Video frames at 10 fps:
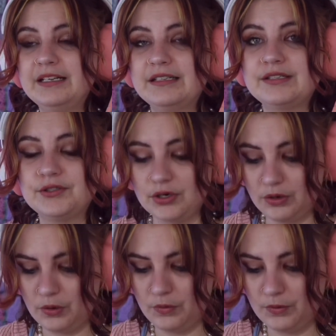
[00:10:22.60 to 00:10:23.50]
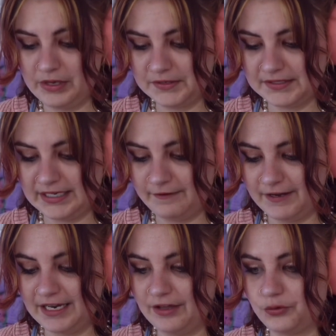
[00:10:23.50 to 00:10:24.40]
So we'll see if
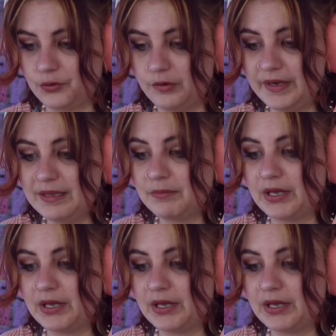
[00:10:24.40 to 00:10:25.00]
I get through it,